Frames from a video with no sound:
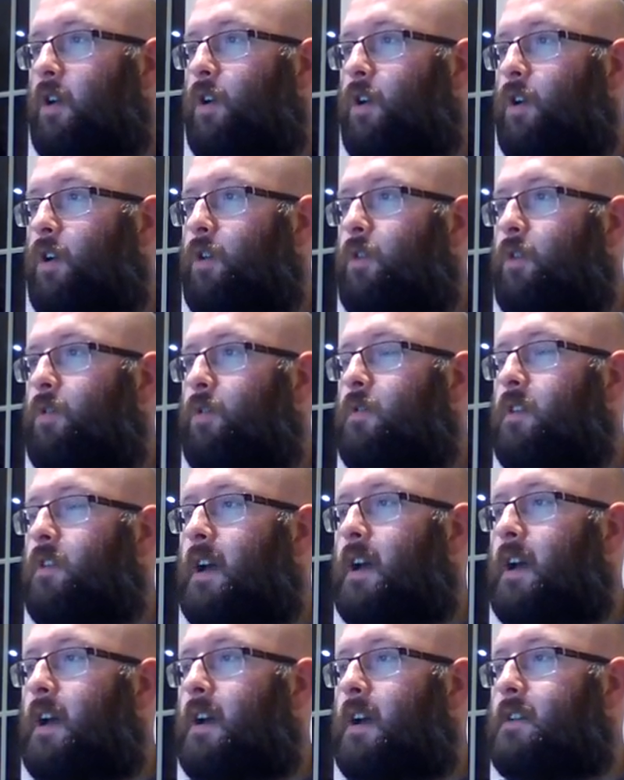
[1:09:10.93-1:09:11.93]
Who were the
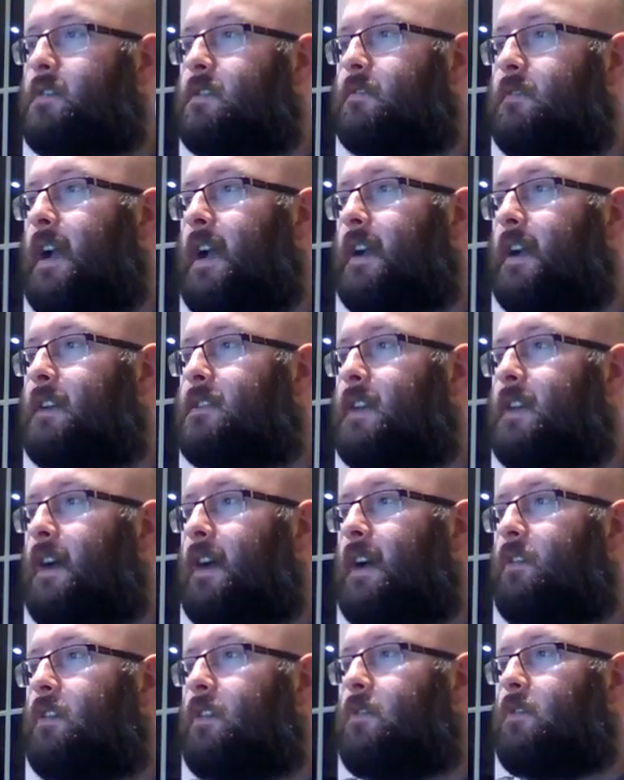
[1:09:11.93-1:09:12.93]
last 3 acts to
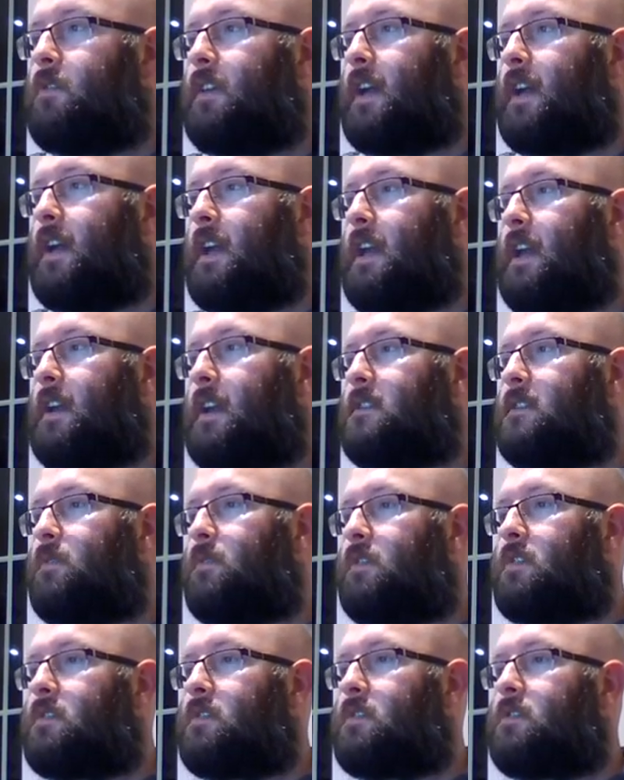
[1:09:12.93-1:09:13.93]
have a UK hit
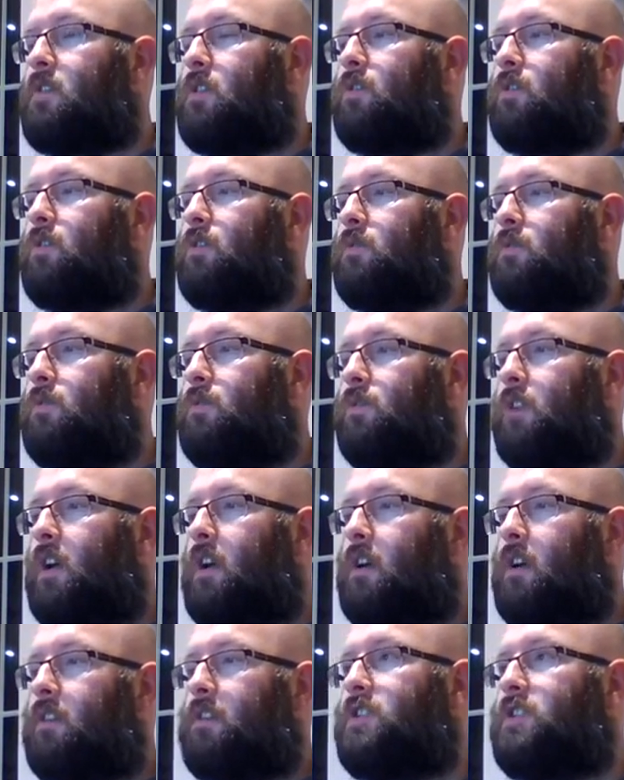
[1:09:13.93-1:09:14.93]
with the song called
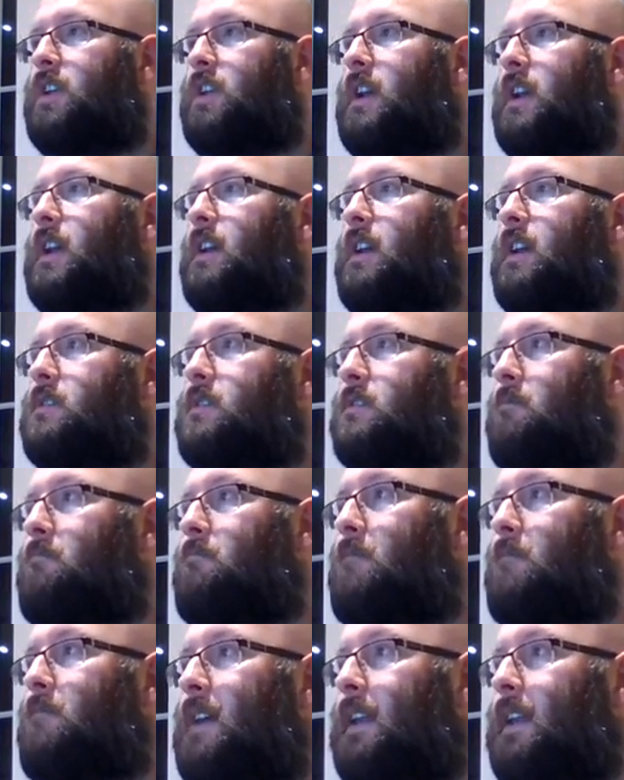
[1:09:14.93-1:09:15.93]
Unchained
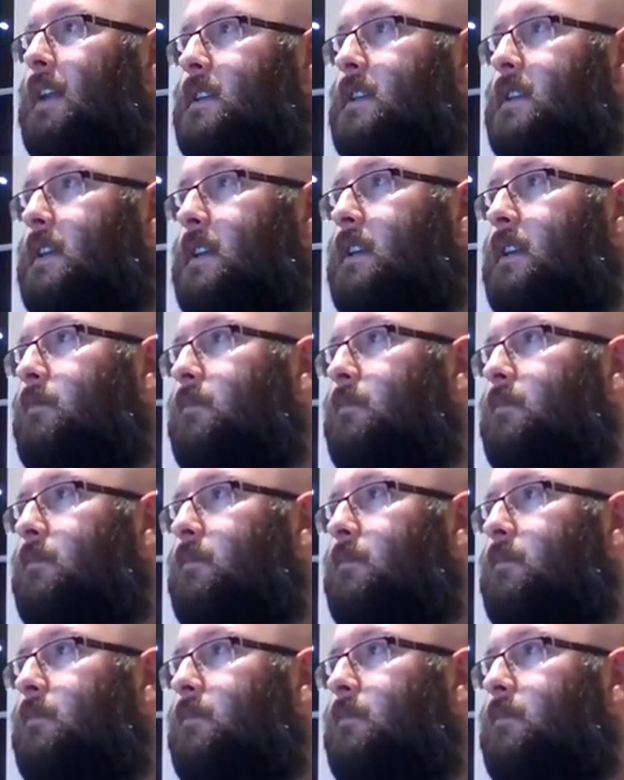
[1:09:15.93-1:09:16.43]
Melody?